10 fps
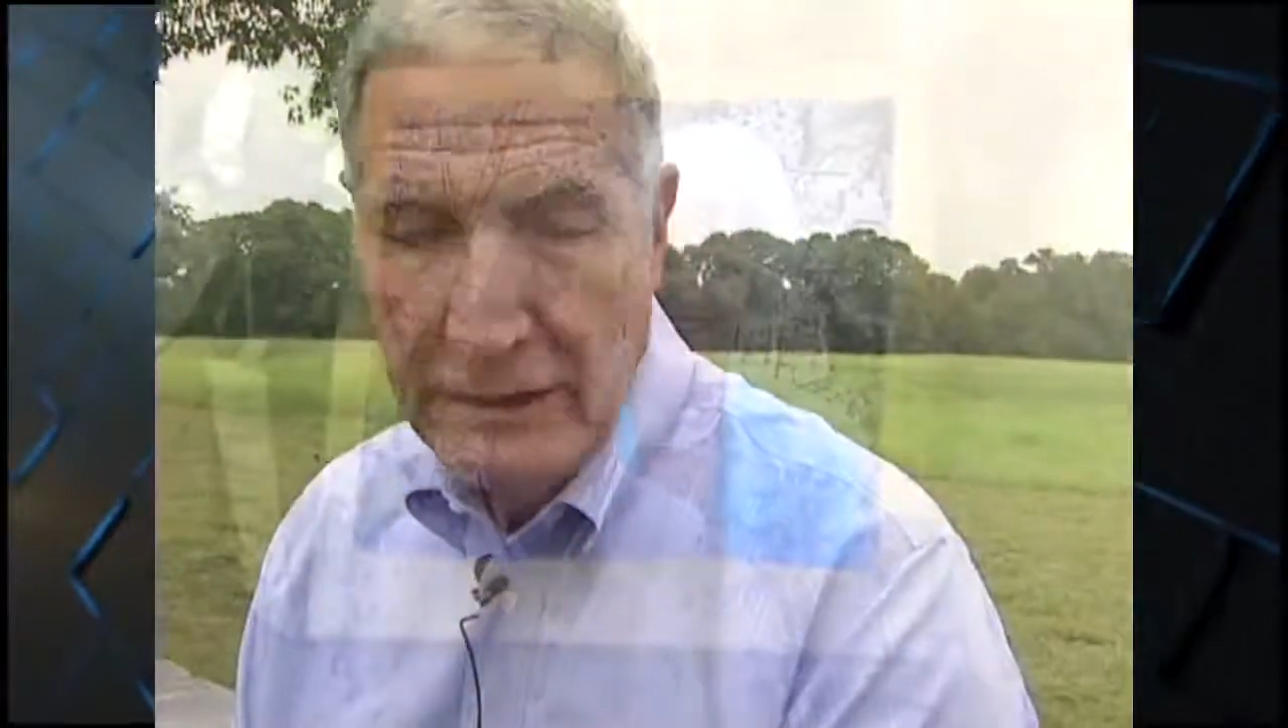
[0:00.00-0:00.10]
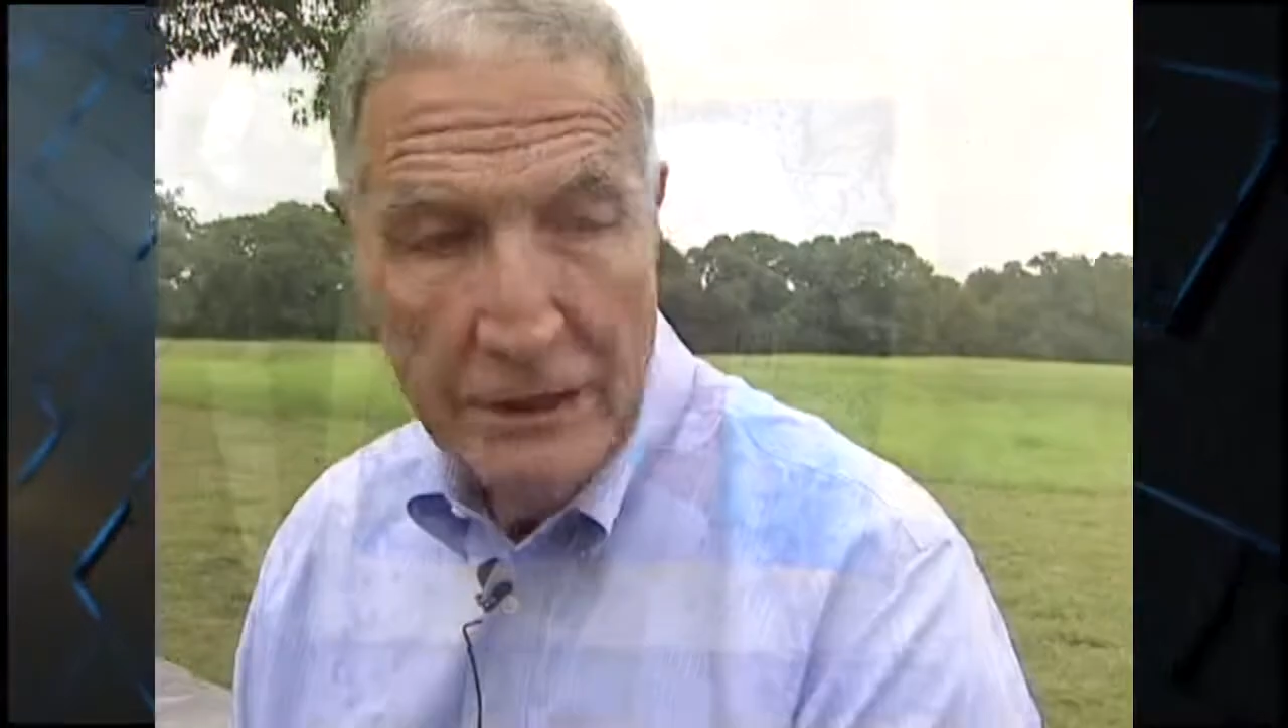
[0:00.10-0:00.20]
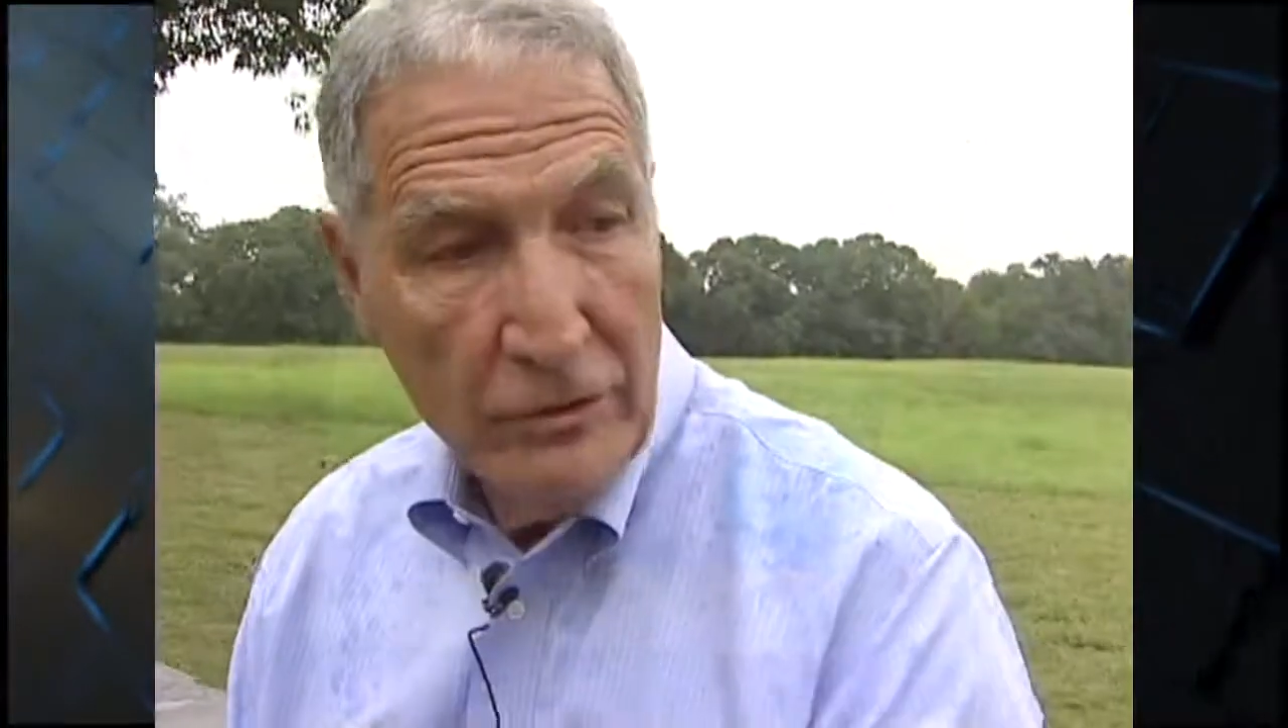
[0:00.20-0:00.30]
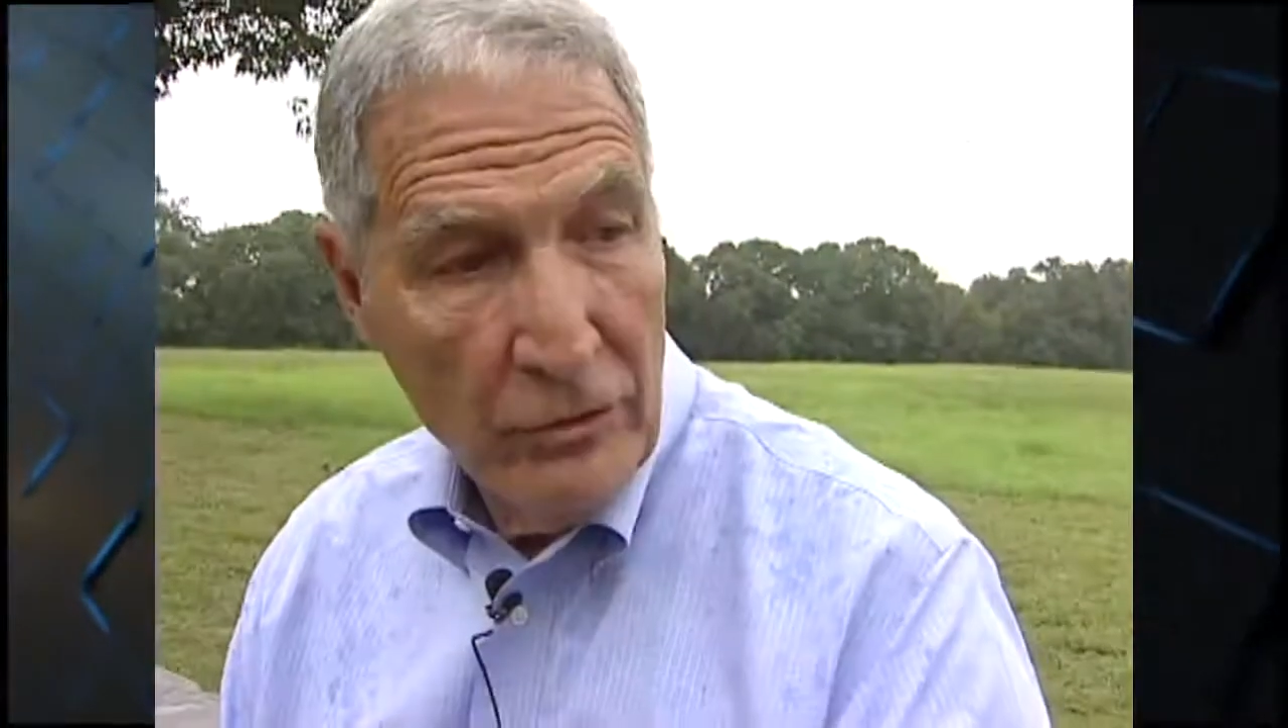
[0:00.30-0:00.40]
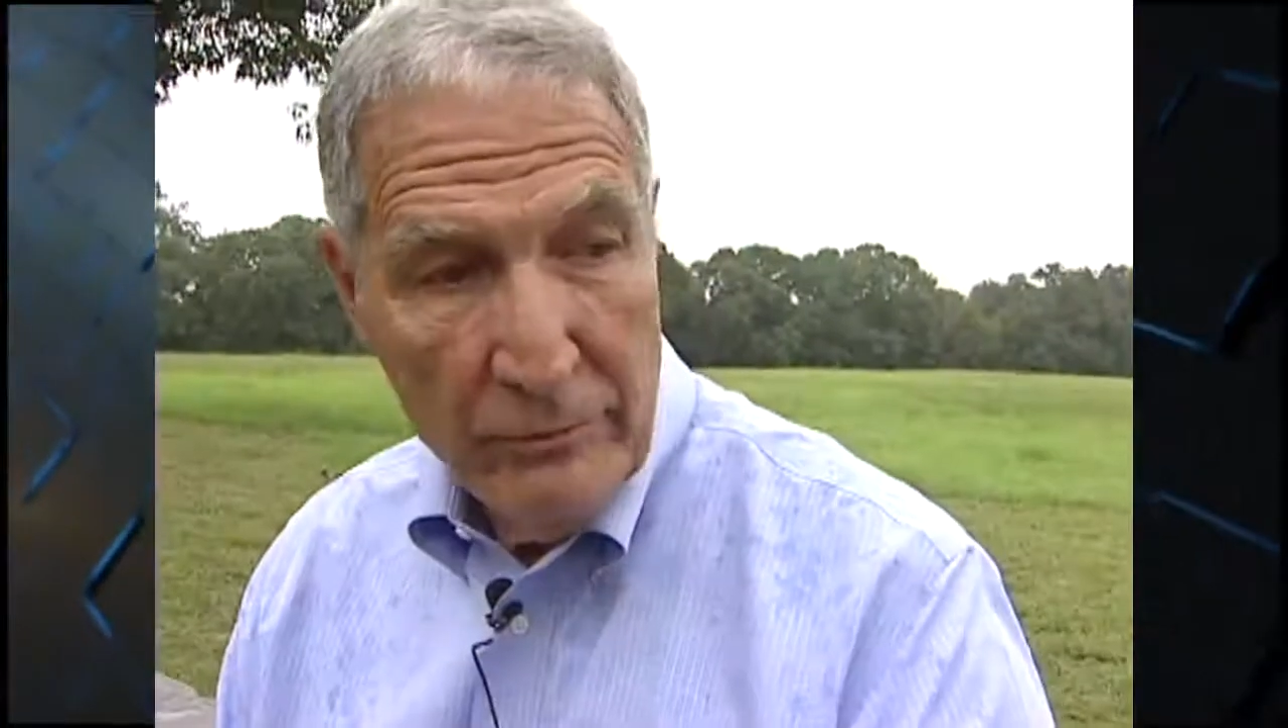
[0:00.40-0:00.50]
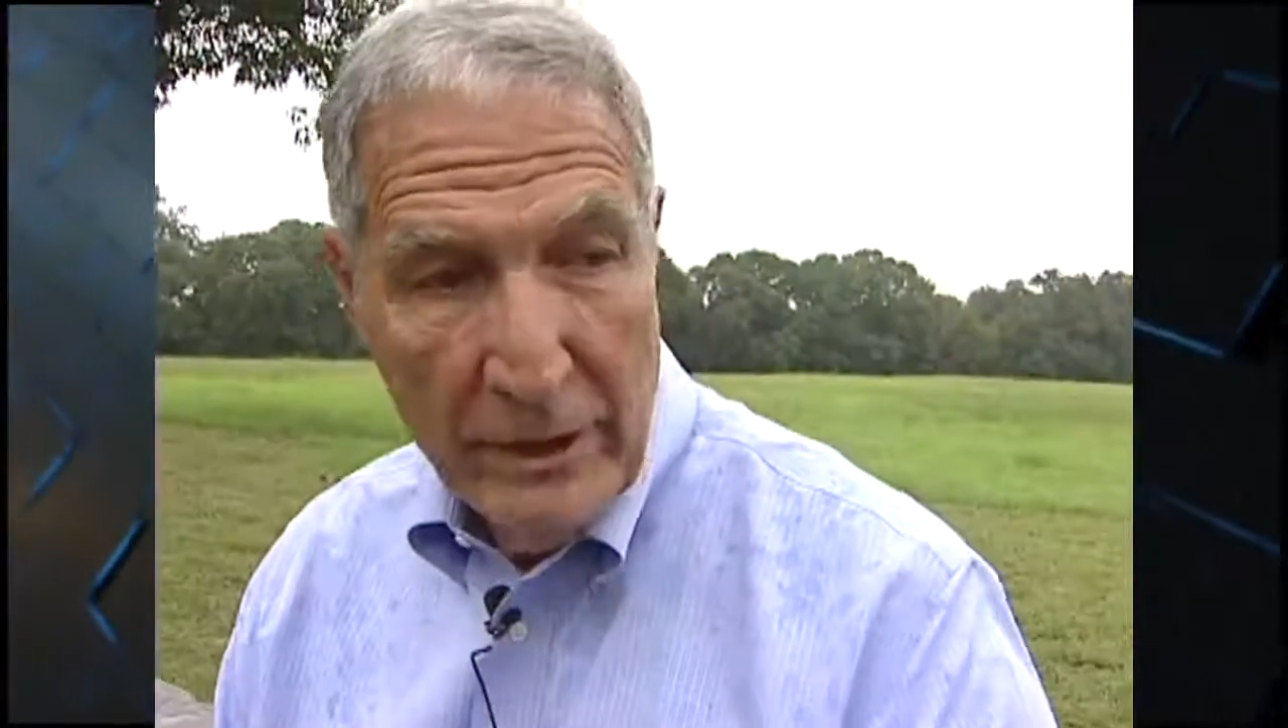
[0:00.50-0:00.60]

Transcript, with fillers: didn't know a